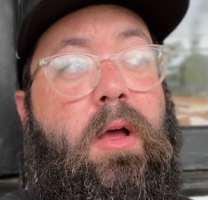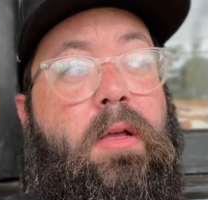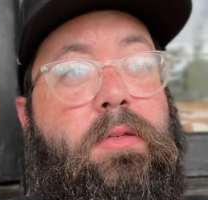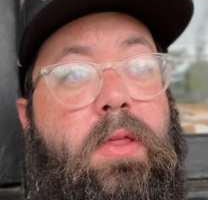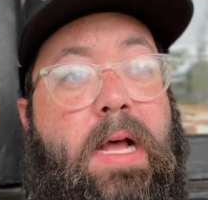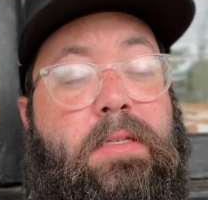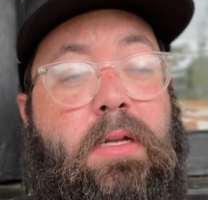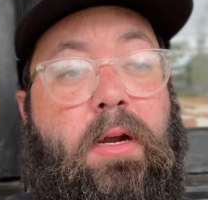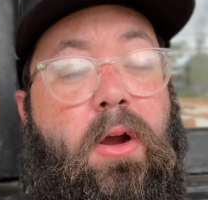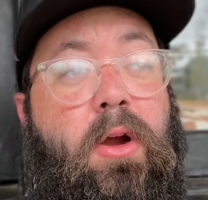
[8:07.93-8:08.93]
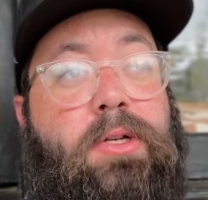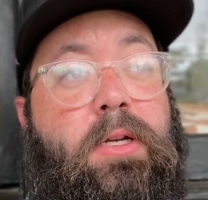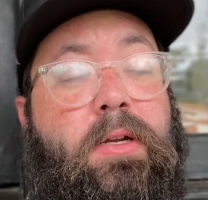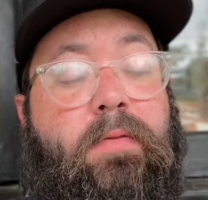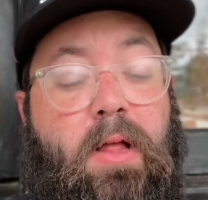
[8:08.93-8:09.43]
So that's an
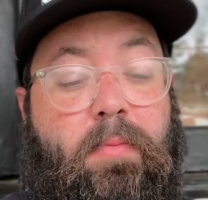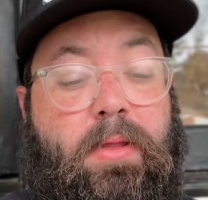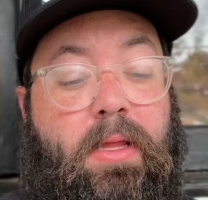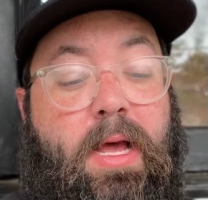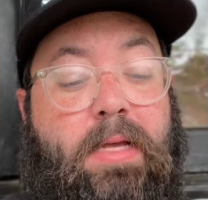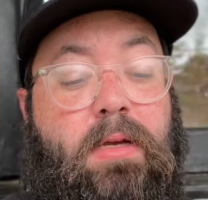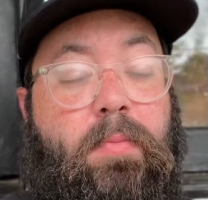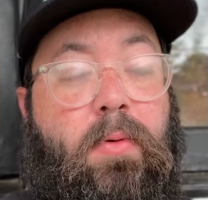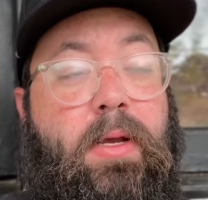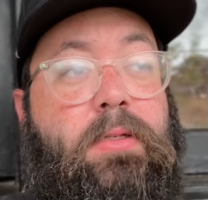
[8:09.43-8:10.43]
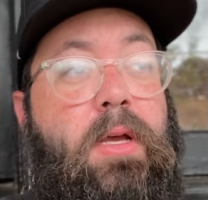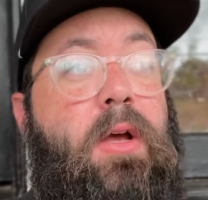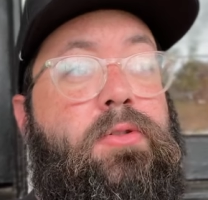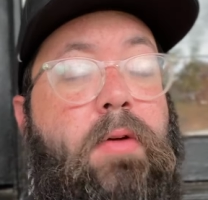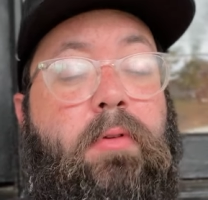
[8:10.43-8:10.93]
encouraging development the last couple weeks.
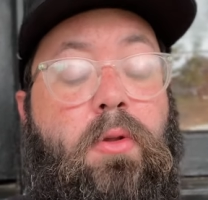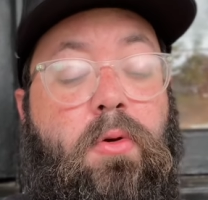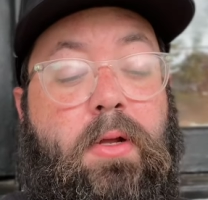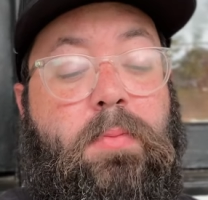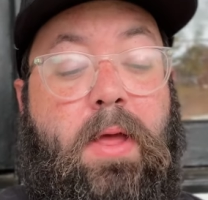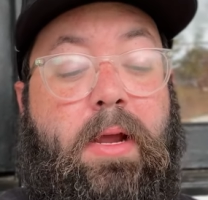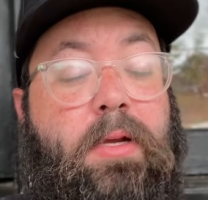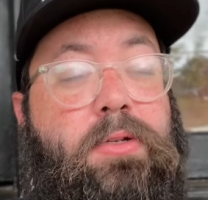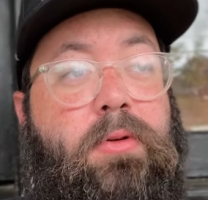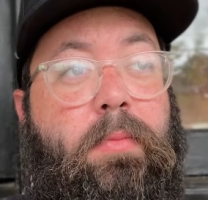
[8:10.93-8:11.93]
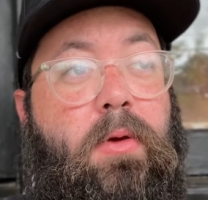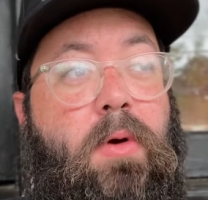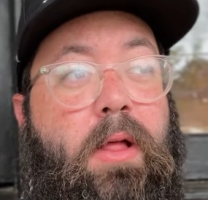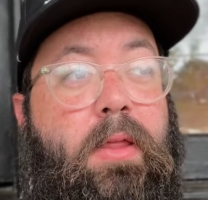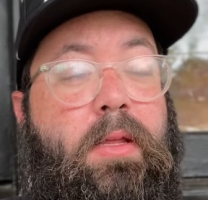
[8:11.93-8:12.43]
Trevor Lawrence playing extremely
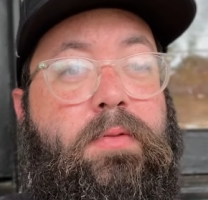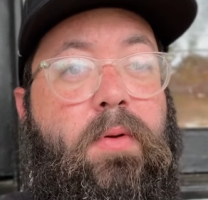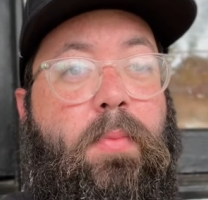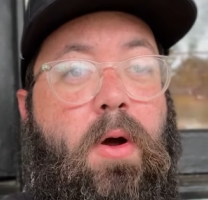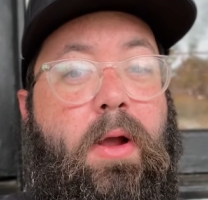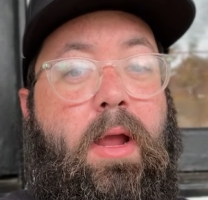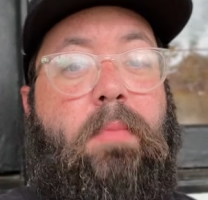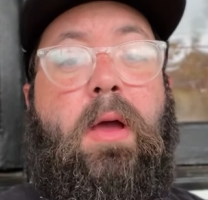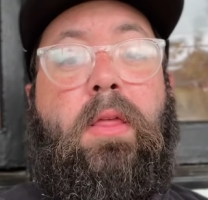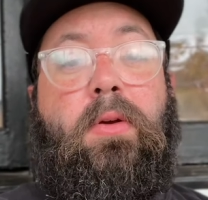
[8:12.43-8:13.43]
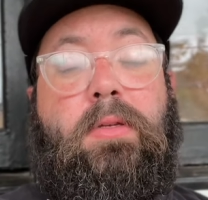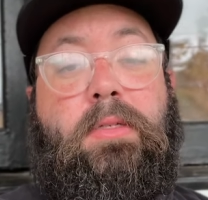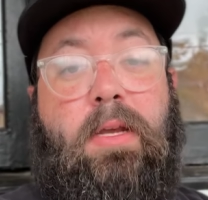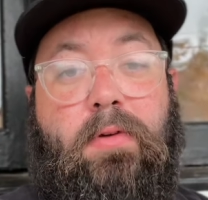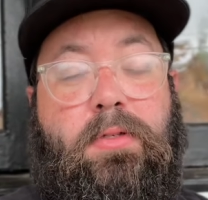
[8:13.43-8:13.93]
well in this football game. The
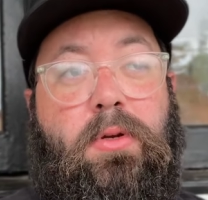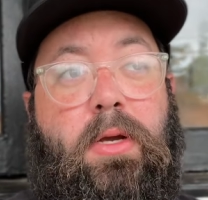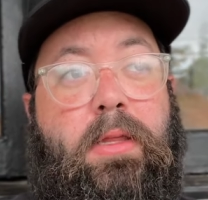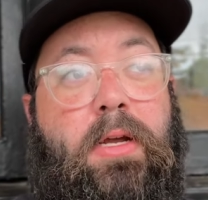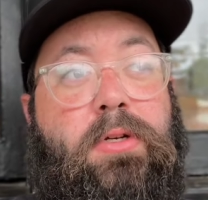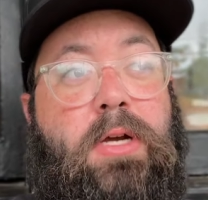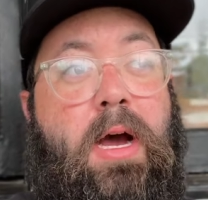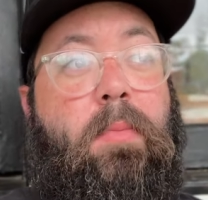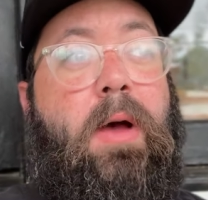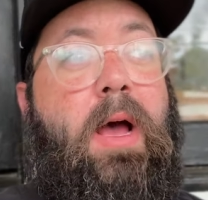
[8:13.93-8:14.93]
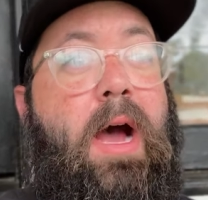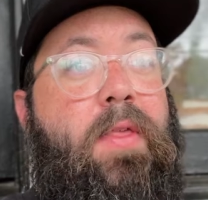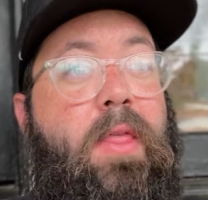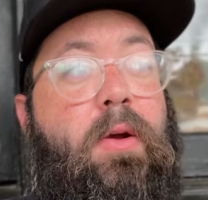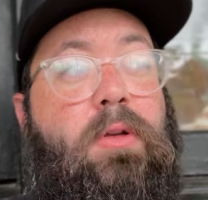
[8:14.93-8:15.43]
receivers doing their job. I
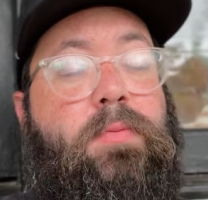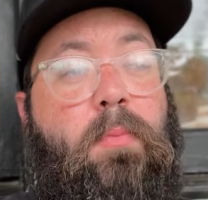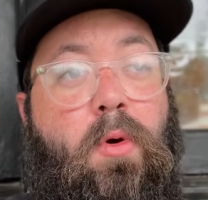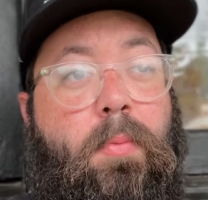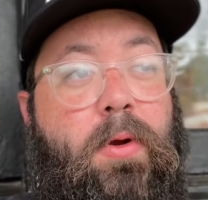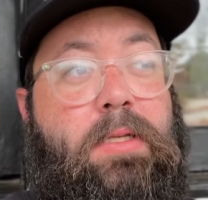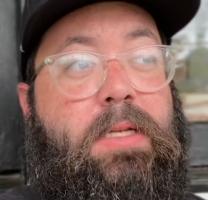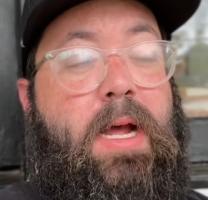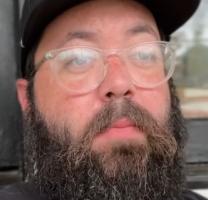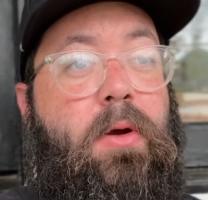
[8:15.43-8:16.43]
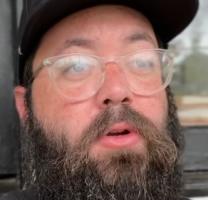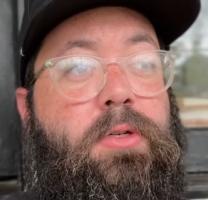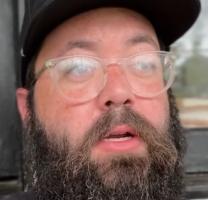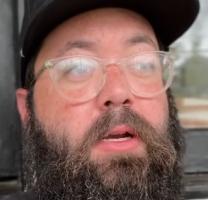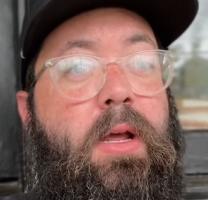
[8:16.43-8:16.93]
thought there was more pre-snap
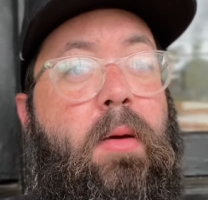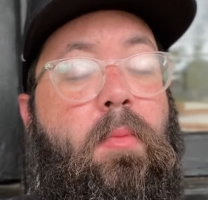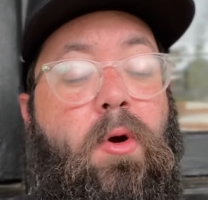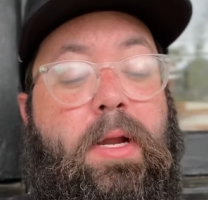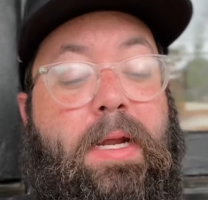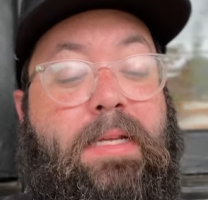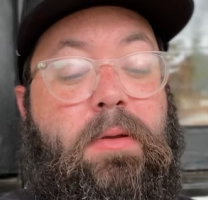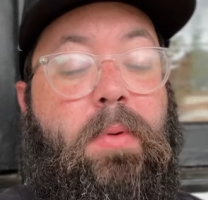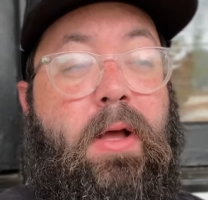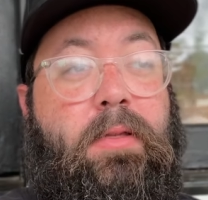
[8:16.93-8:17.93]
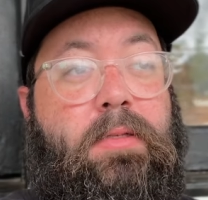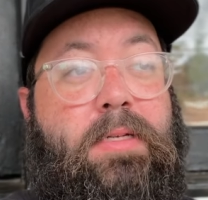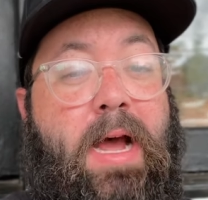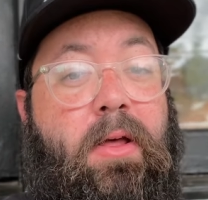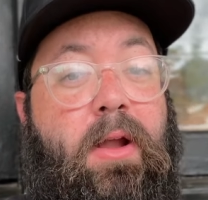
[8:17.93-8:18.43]
motion, more easy buttons
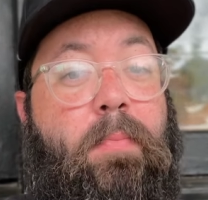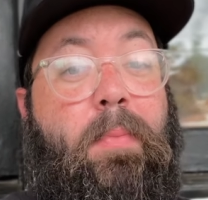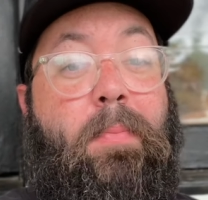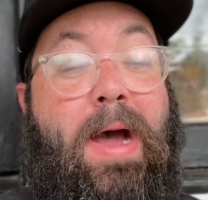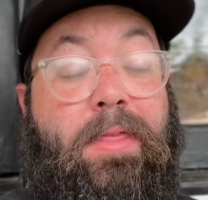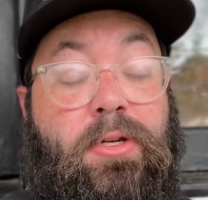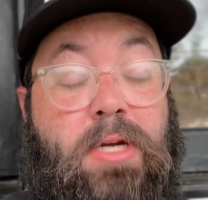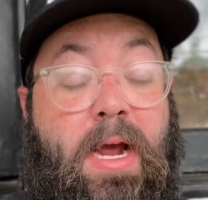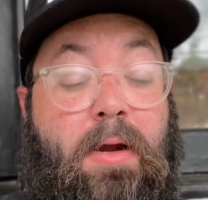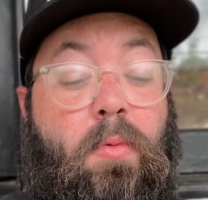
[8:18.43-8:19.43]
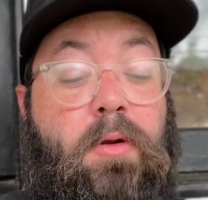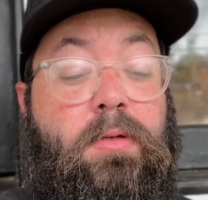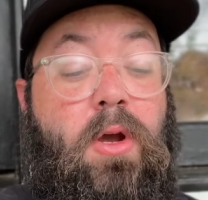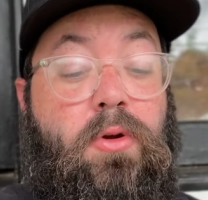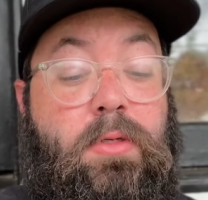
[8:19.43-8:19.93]
dialed up by the Jaguars
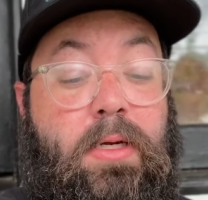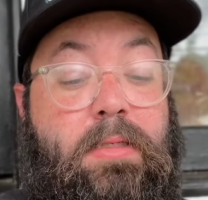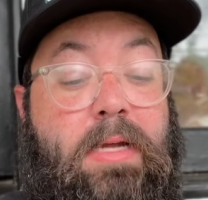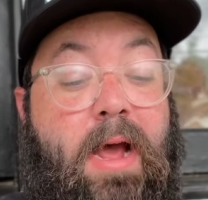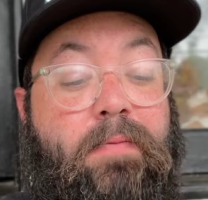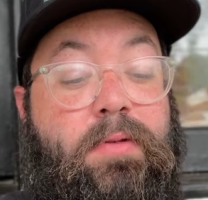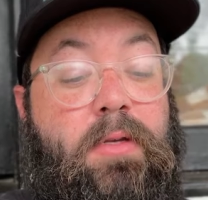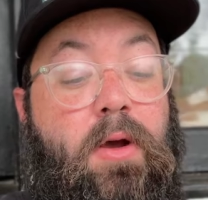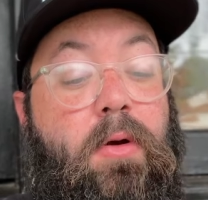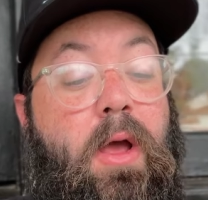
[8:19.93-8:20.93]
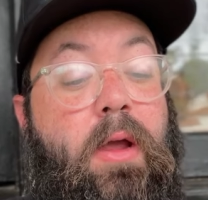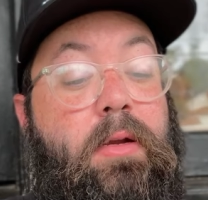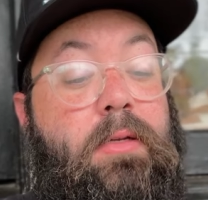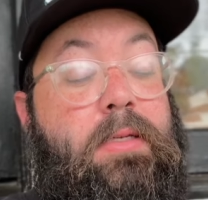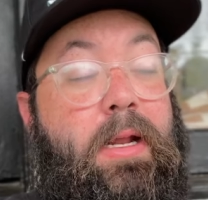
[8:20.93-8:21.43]
coaching staff. So
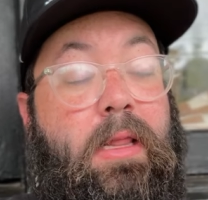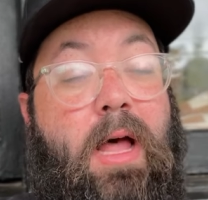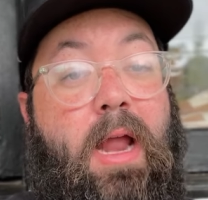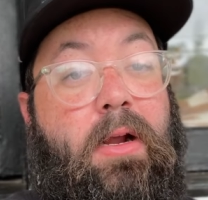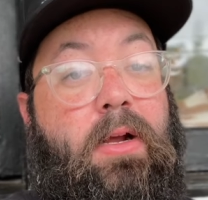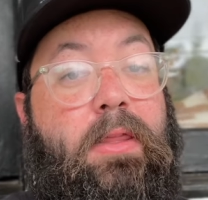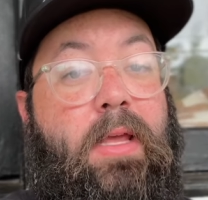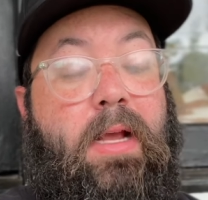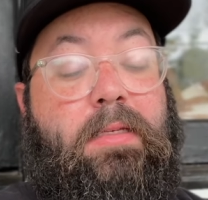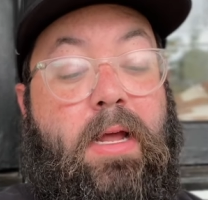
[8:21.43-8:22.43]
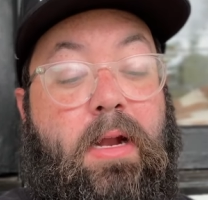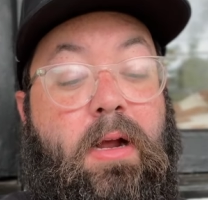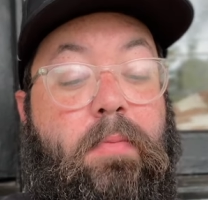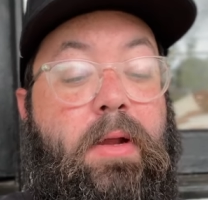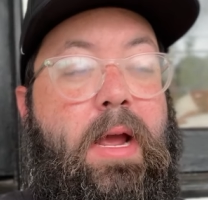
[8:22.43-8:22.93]
you're seeing a lot of good things kind of
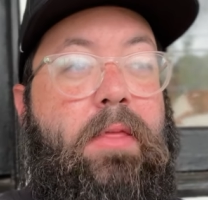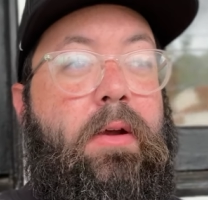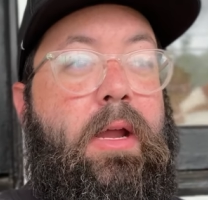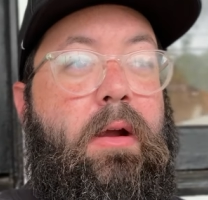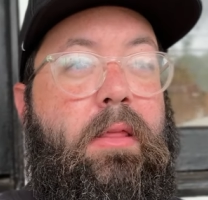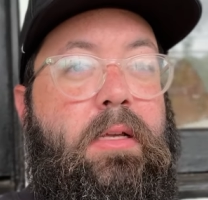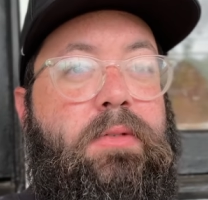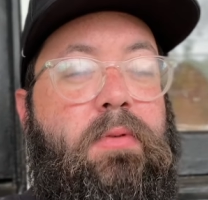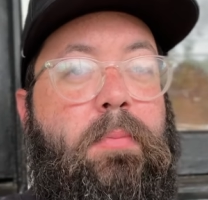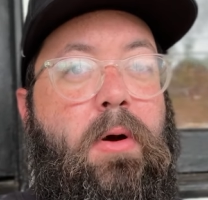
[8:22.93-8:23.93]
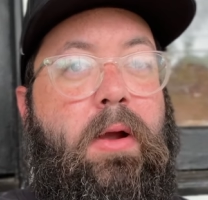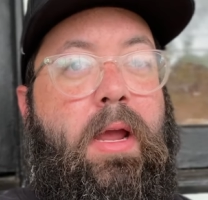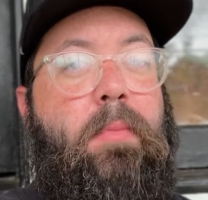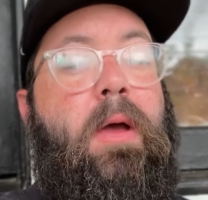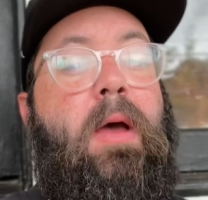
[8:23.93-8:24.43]
come together here in this football
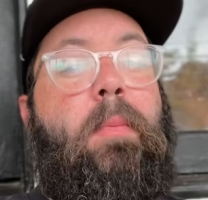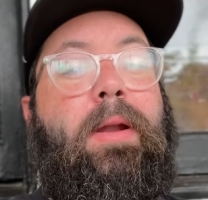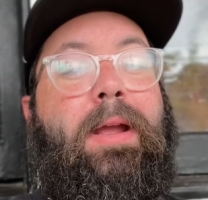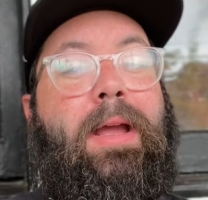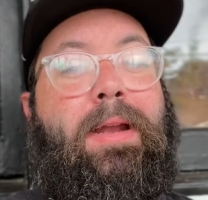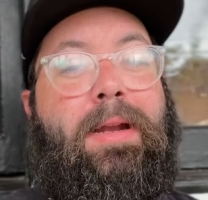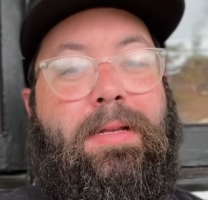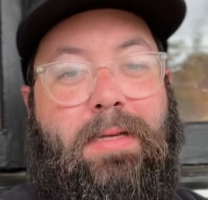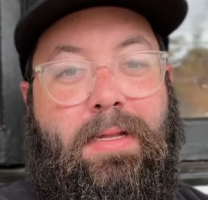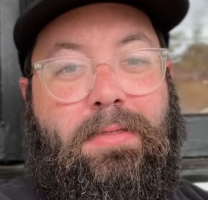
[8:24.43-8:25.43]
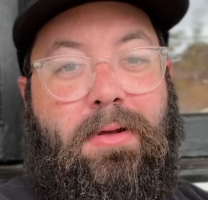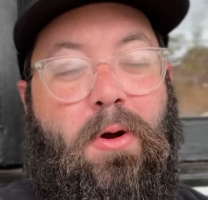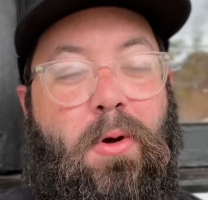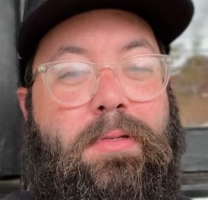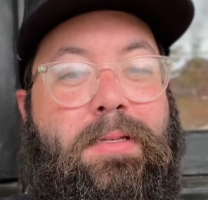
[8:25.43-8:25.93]
game. But again, it is against the
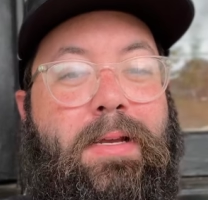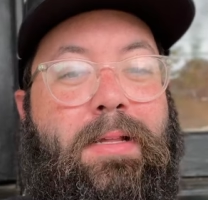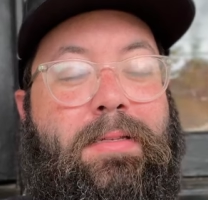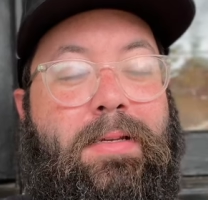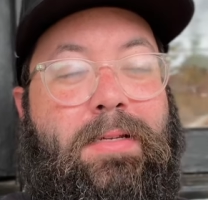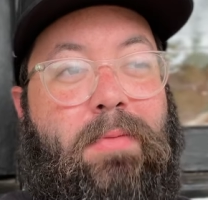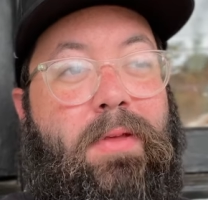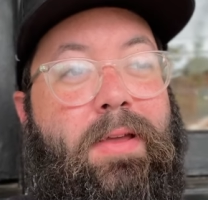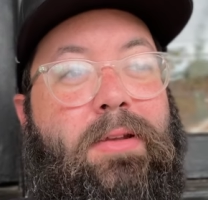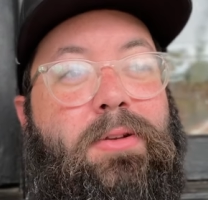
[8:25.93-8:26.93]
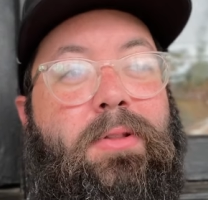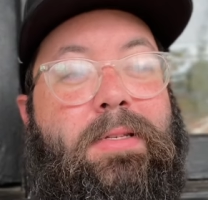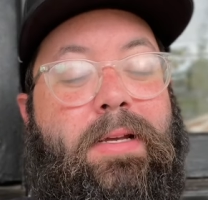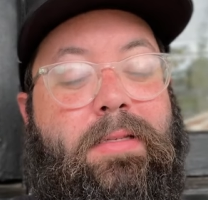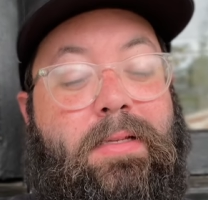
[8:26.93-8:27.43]
Colts. It's against a team that they do this
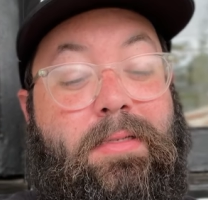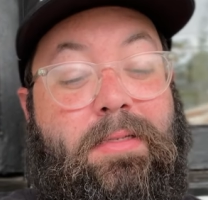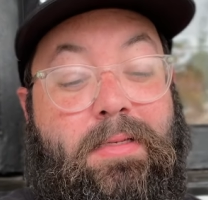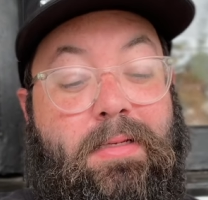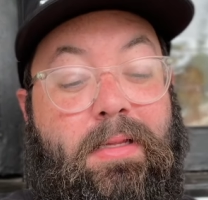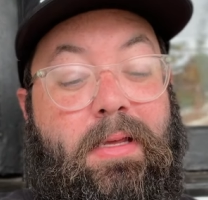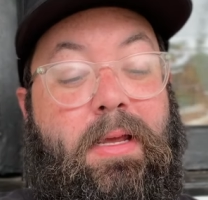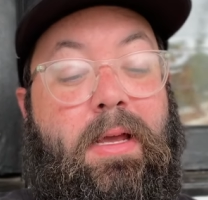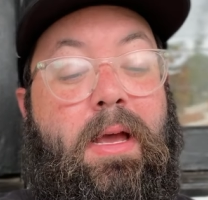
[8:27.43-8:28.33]
against consistently.